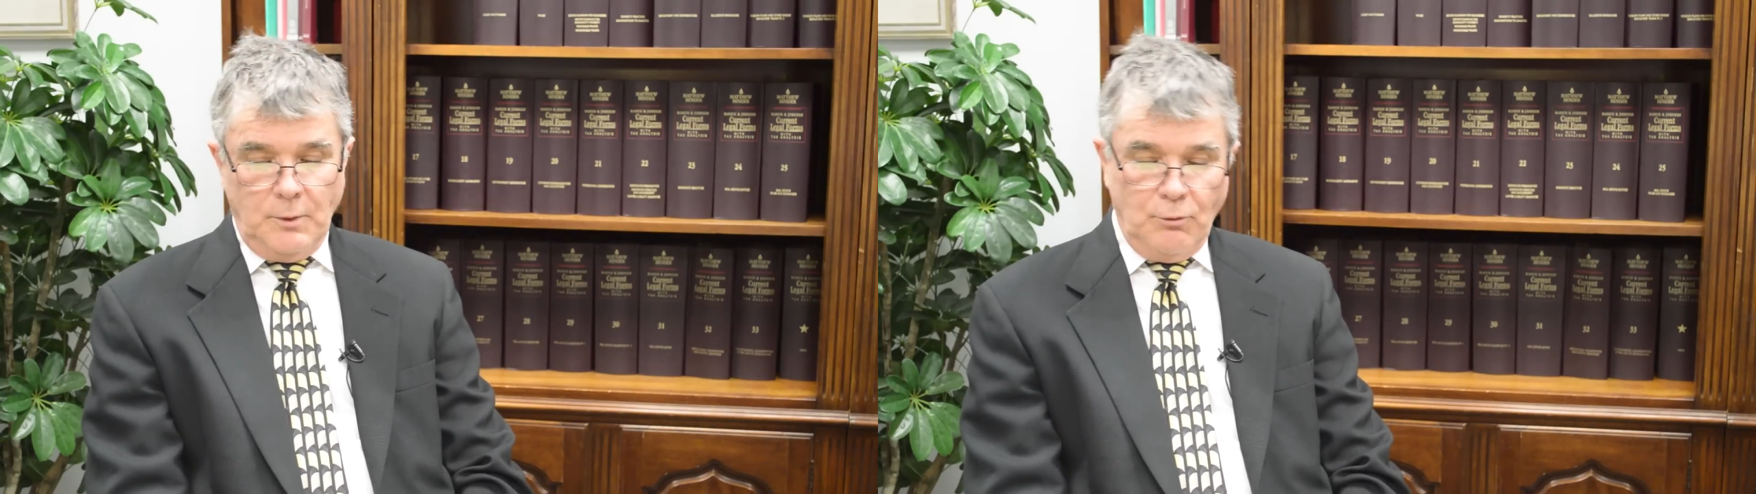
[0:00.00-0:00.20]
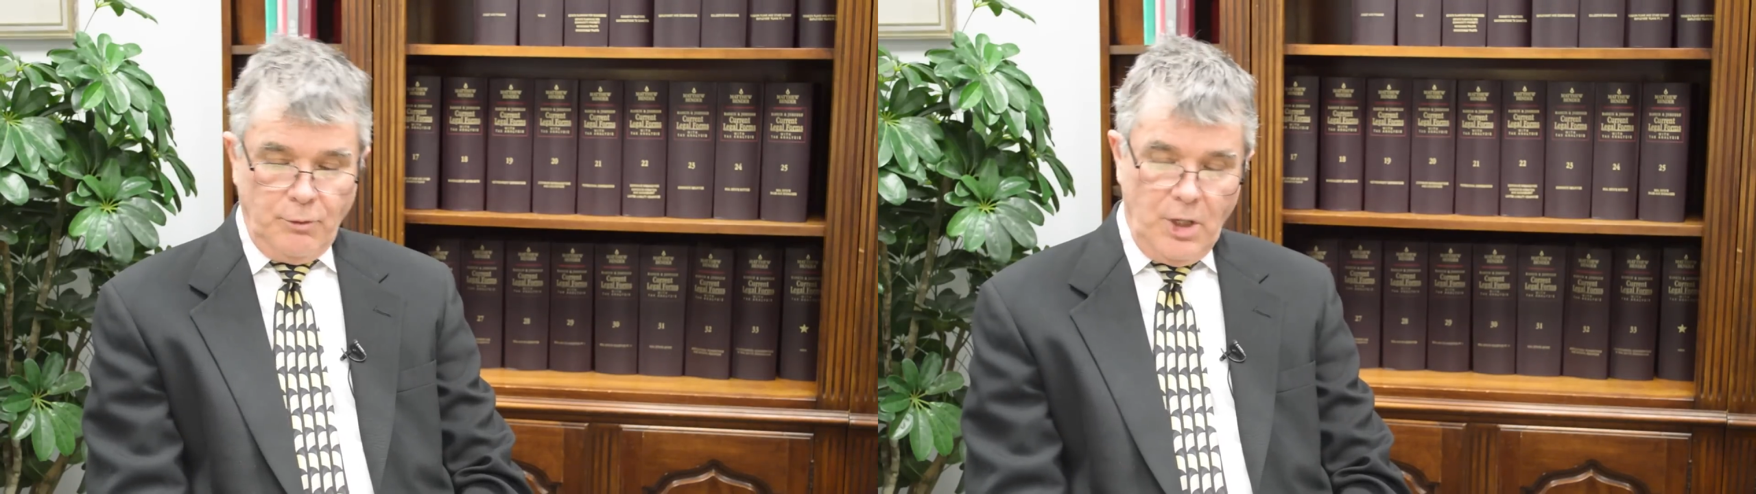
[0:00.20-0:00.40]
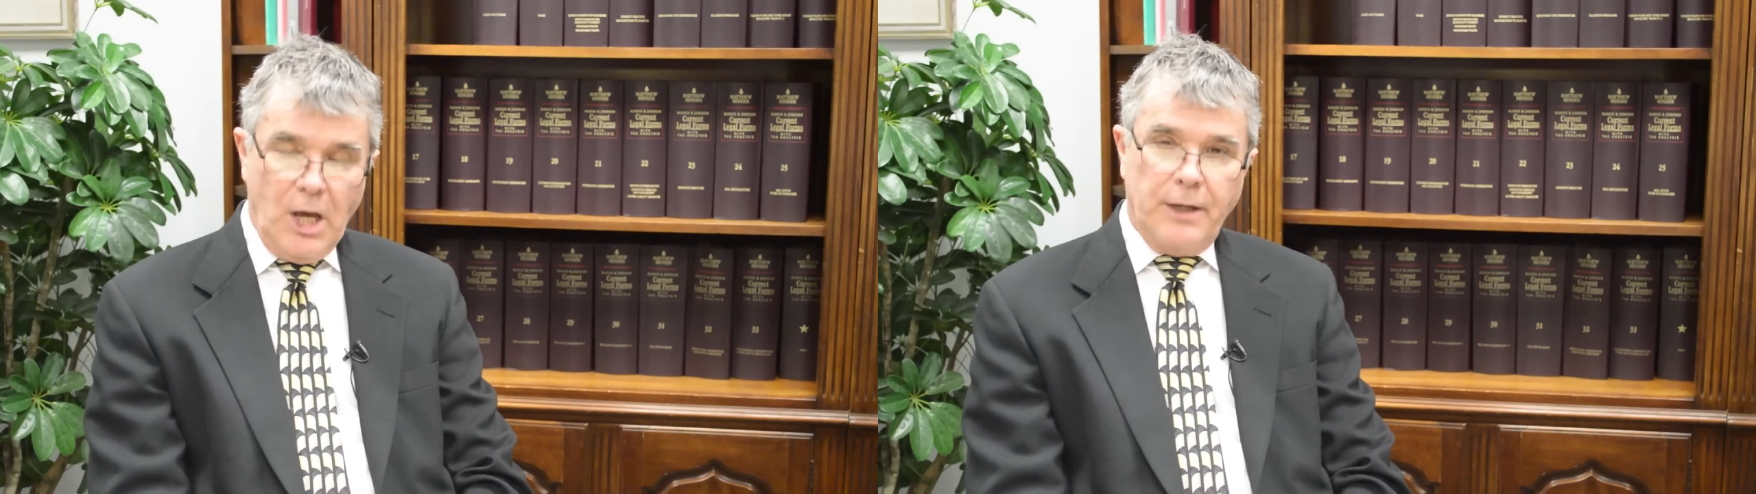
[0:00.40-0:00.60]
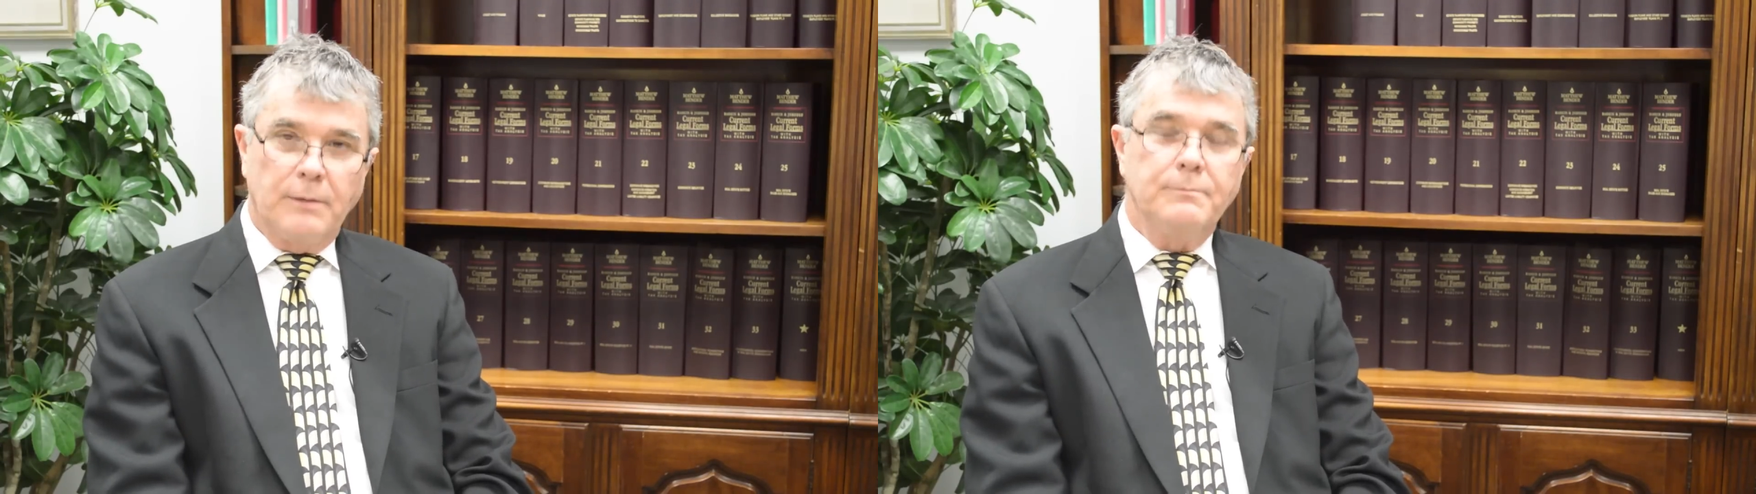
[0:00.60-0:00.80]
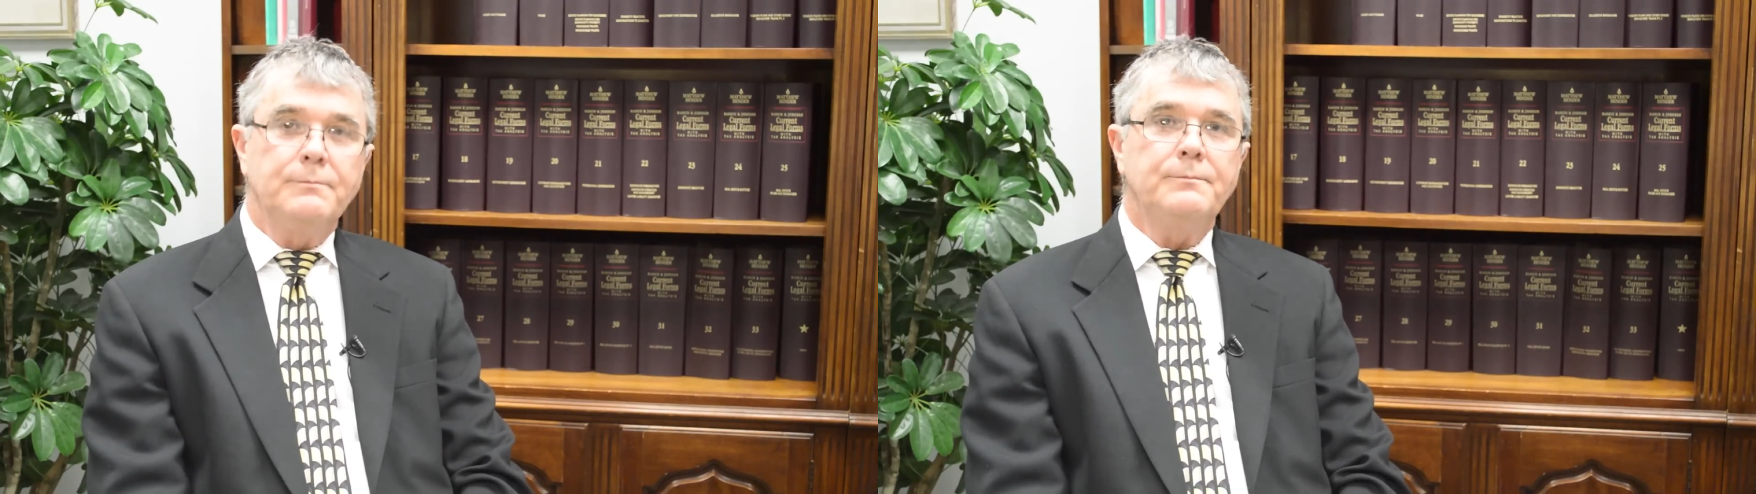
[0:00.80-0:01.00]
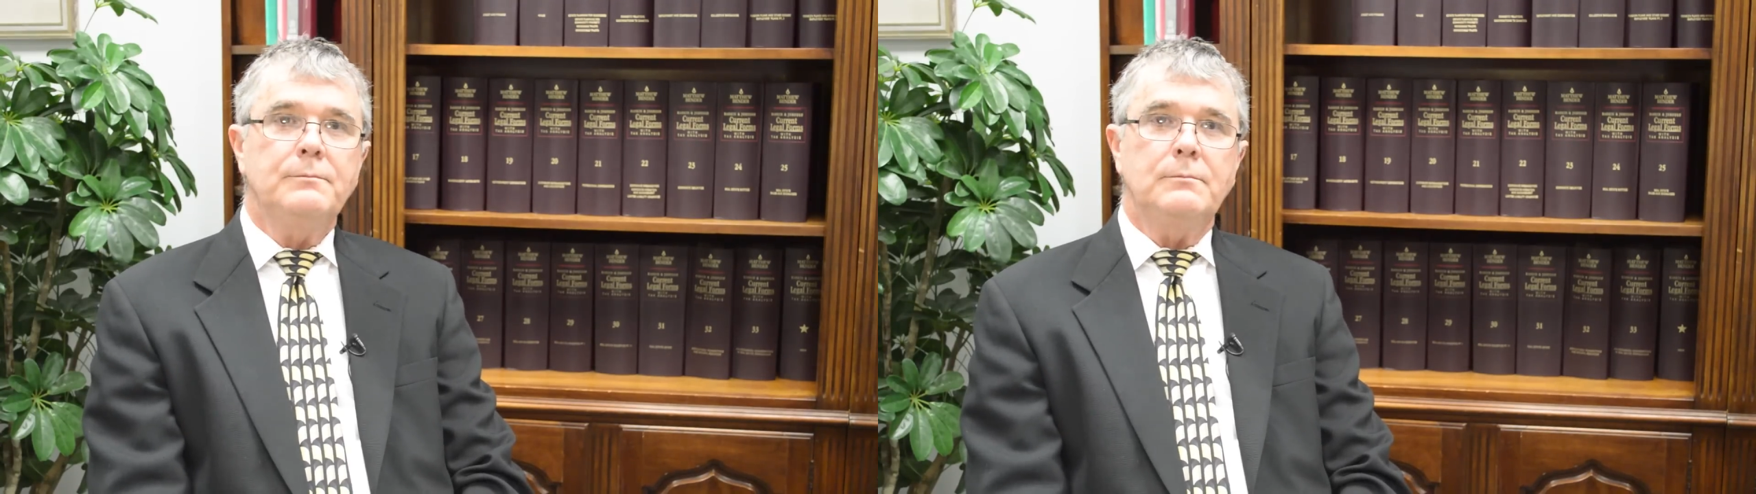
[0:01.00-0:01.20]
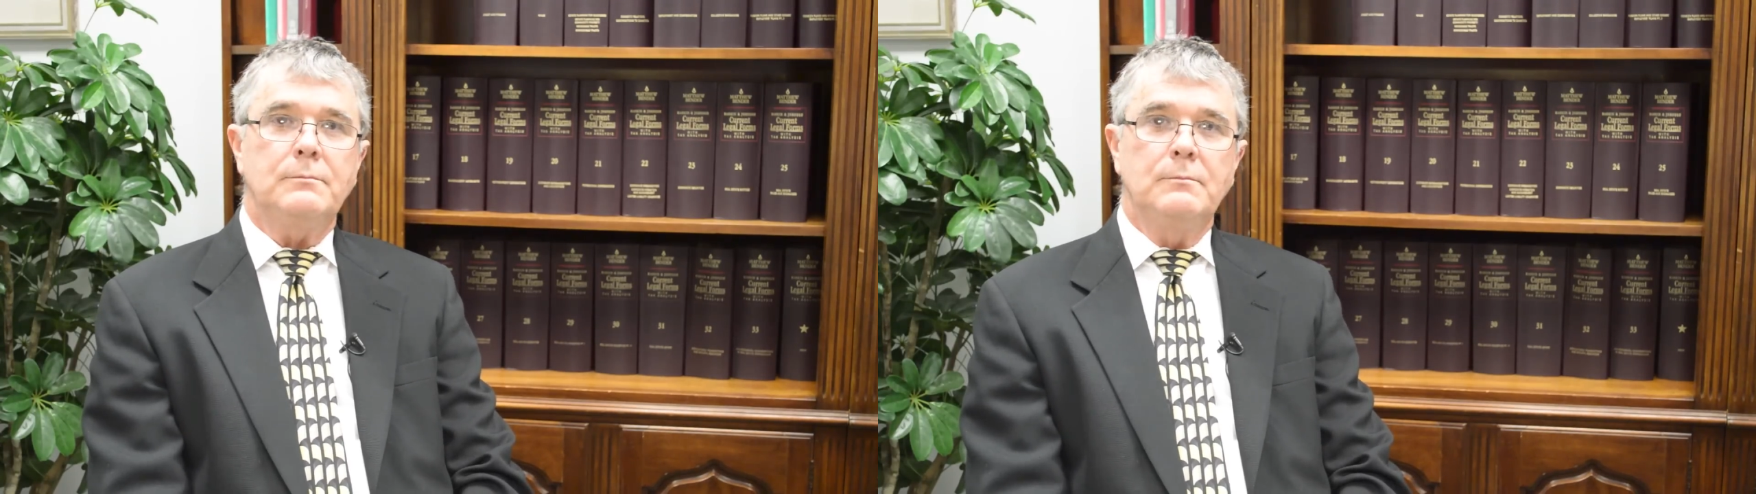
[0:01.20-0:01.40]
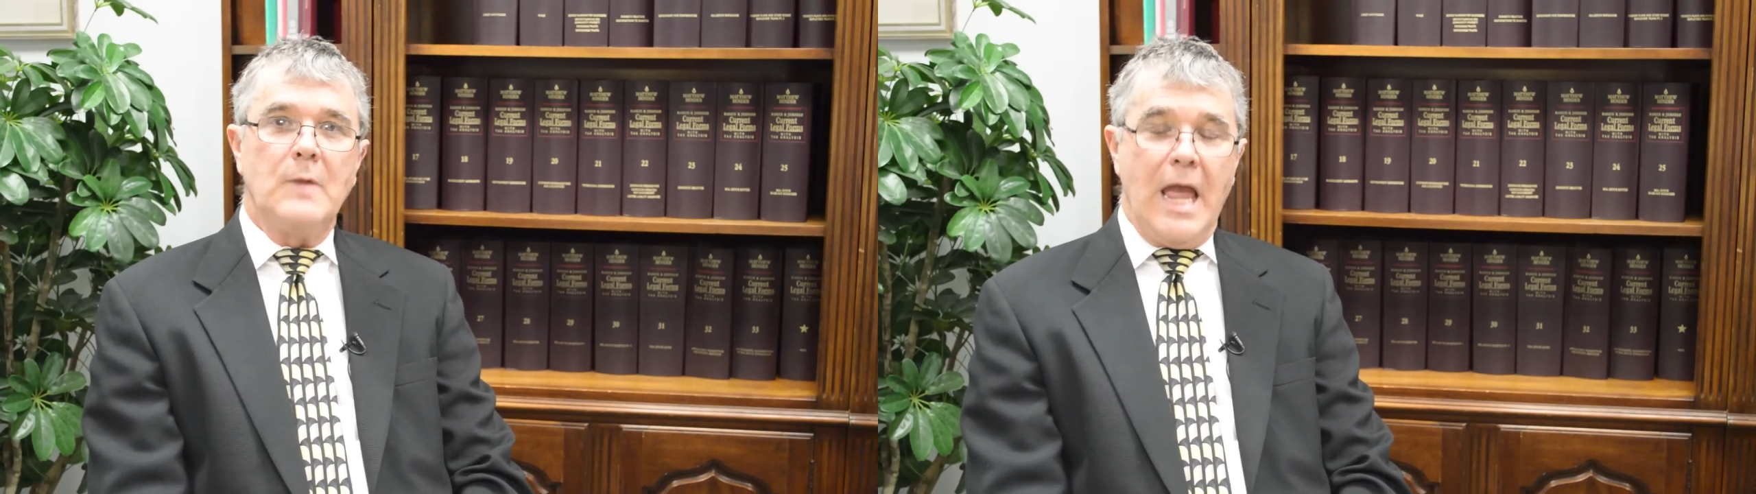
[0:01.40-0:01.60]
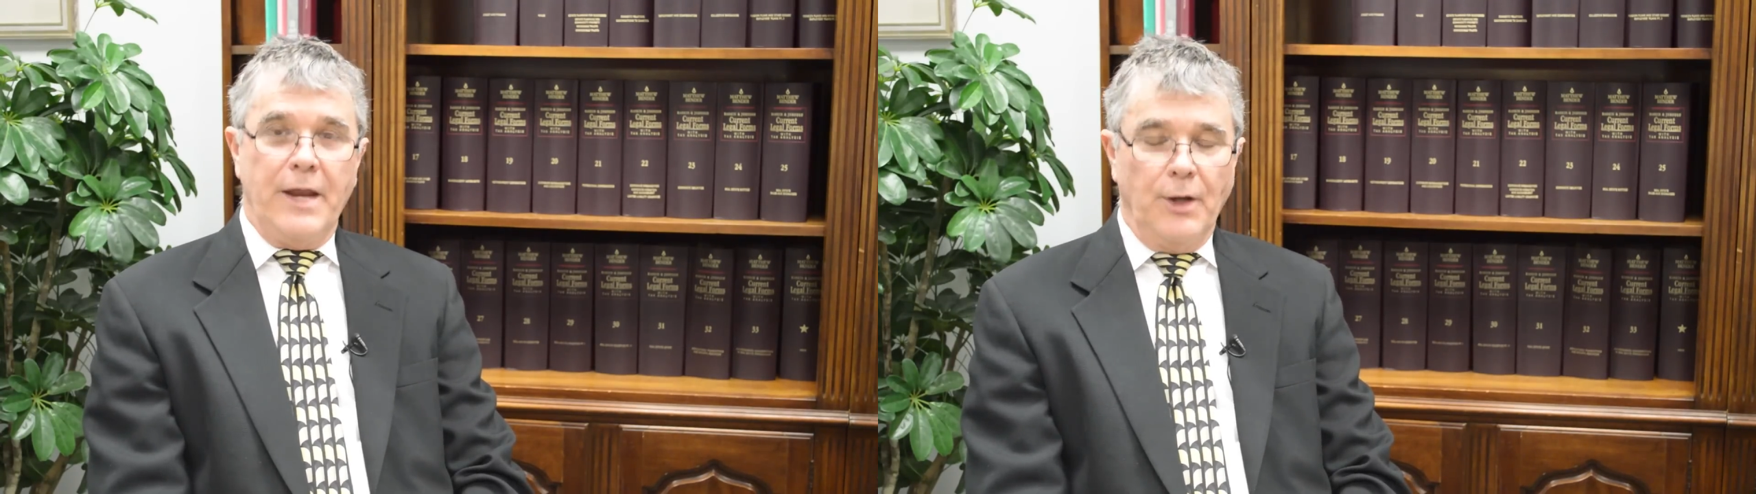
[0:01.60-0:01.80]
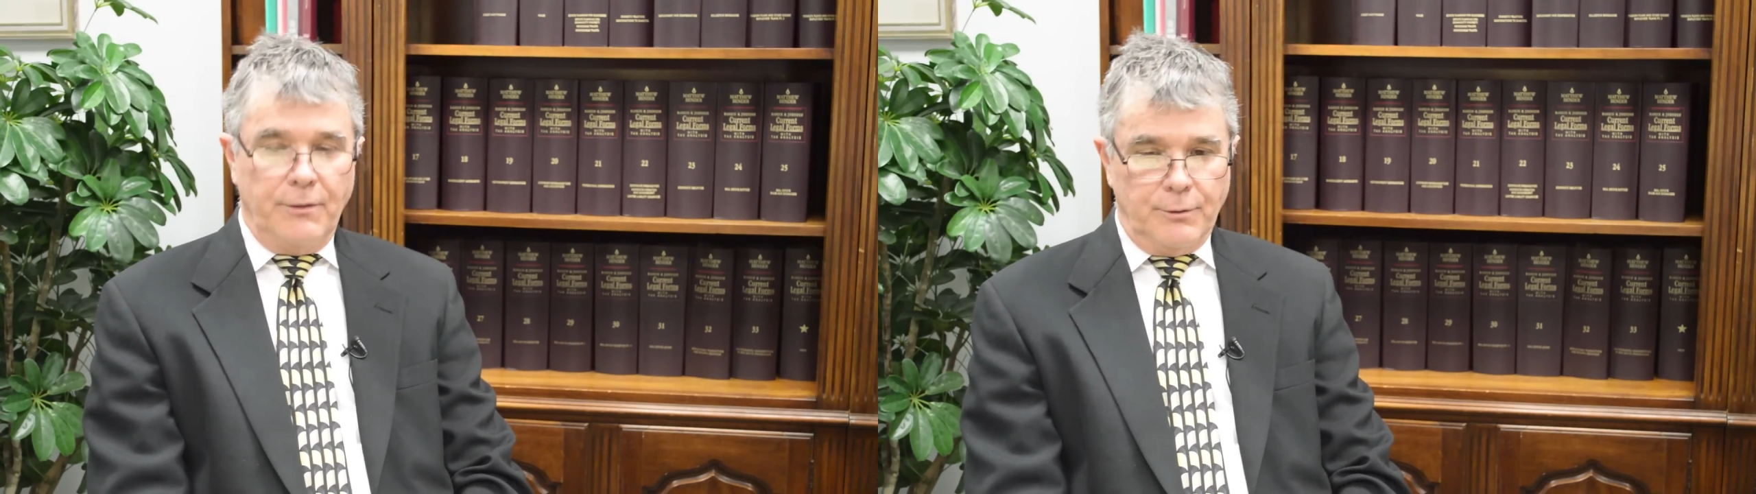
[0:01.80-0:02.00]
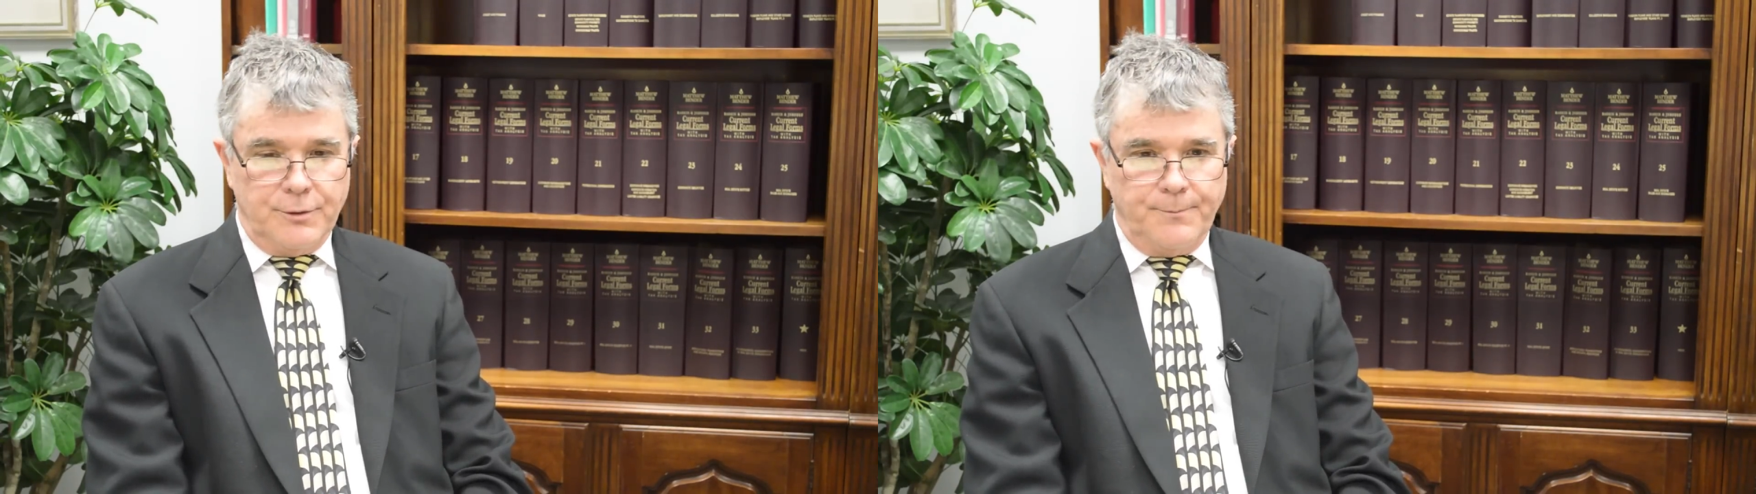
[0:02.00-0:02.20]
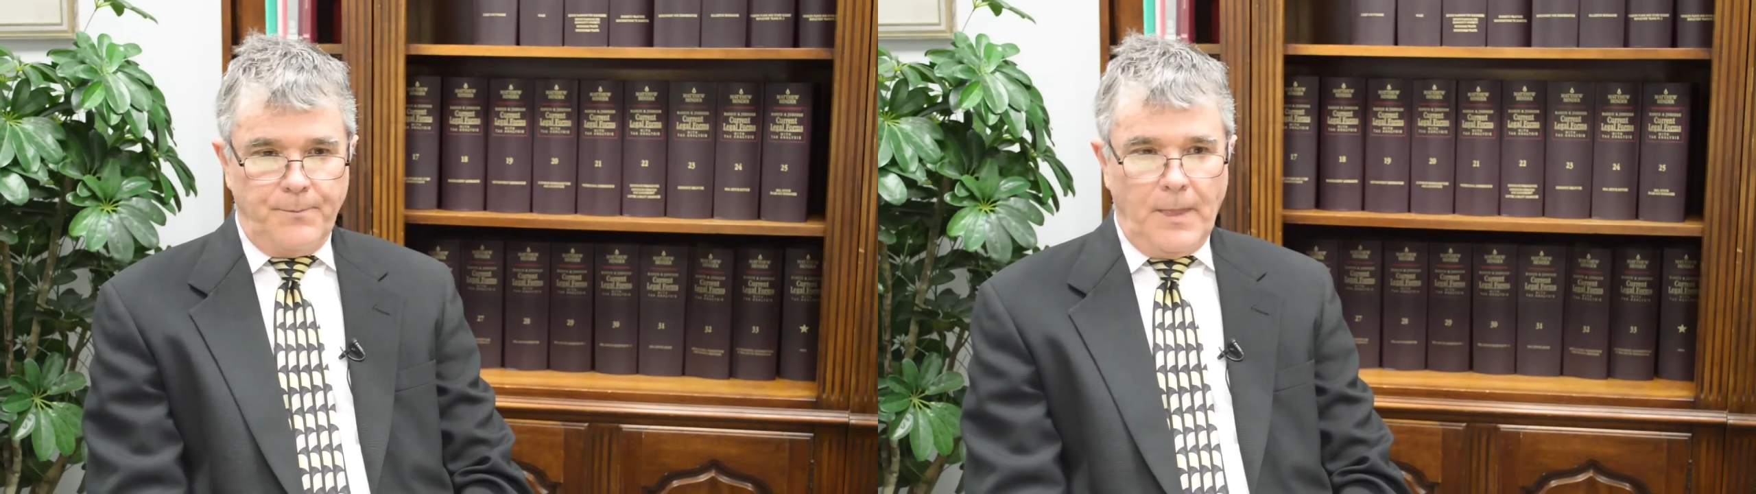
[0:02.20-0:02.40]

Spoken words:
Granada, and others.